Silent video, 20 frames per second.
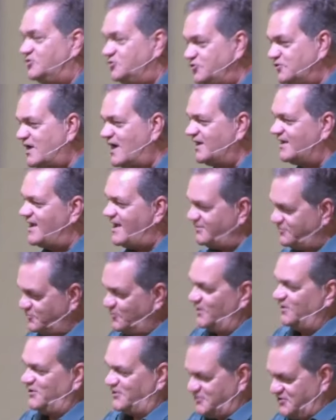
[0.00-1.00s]
you got God's
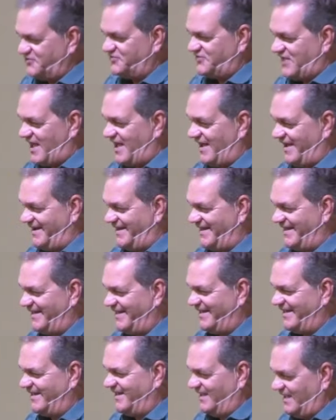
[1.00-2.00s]
will on your side.
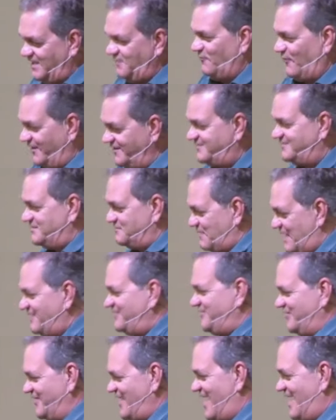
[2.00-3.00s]
He wants to
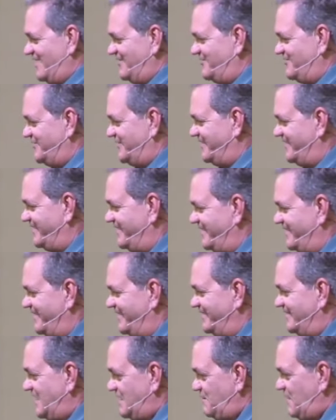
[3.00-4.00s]
bless your life.
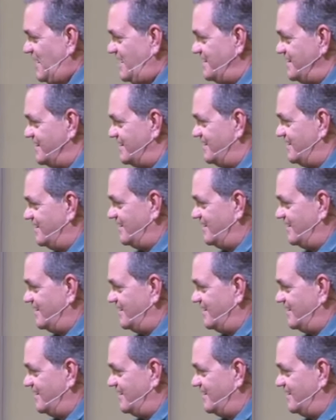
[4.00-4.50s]
Amen?